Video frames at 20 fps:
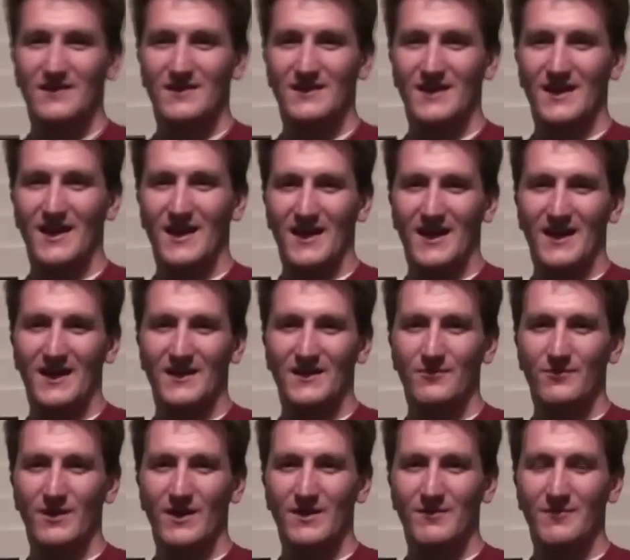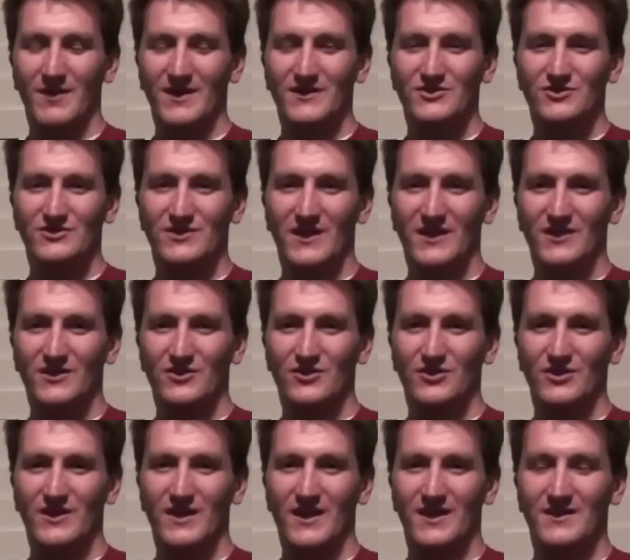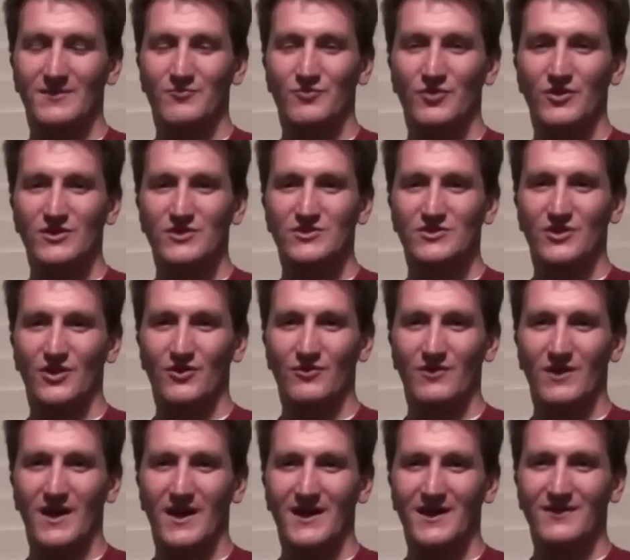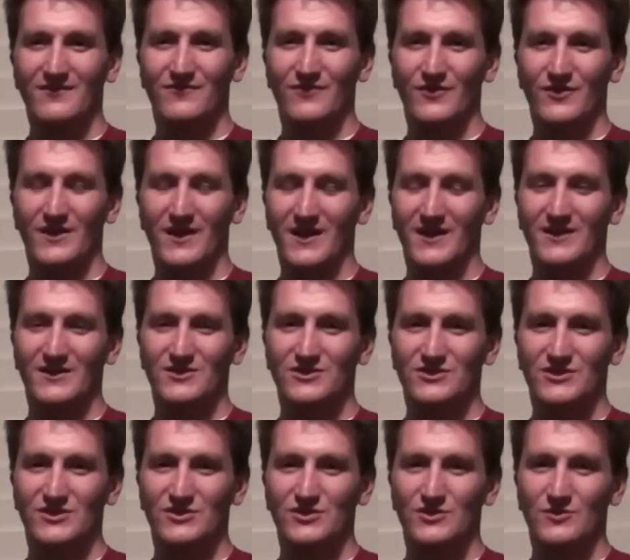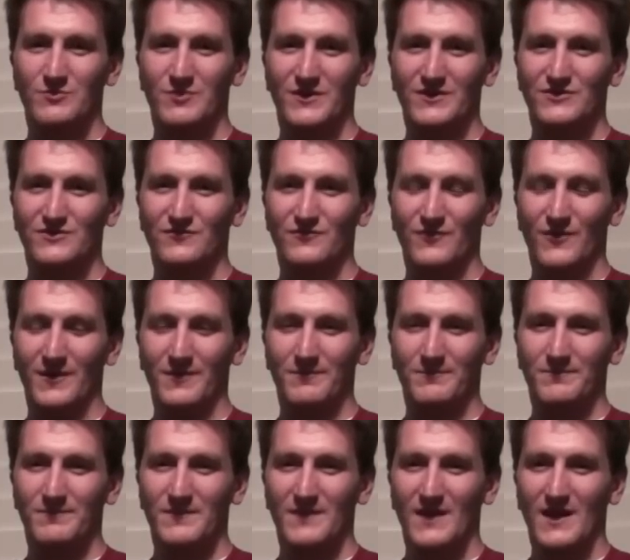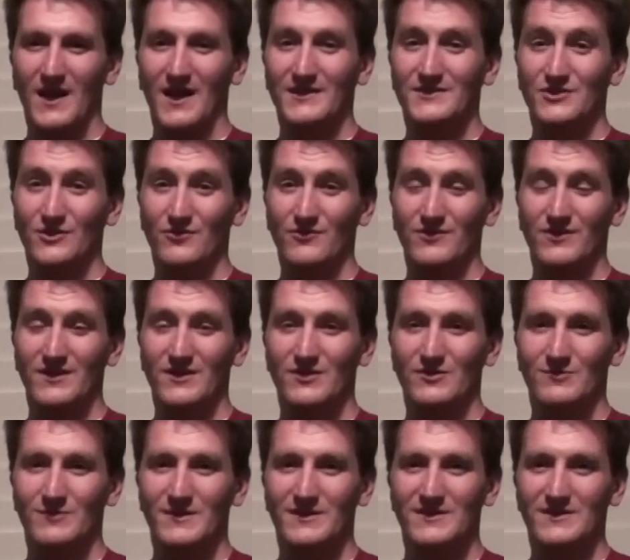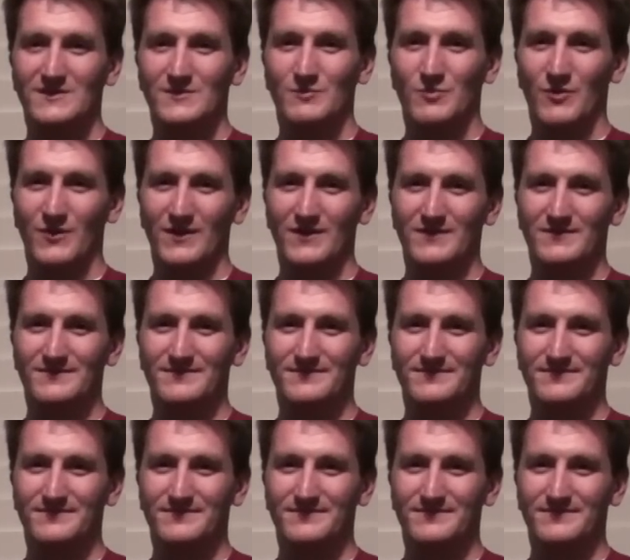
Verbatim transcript: then I highly recommend you take a look at the Brookstone iConvert 8-inch digital picture frame. I don't think you'll be disappointed.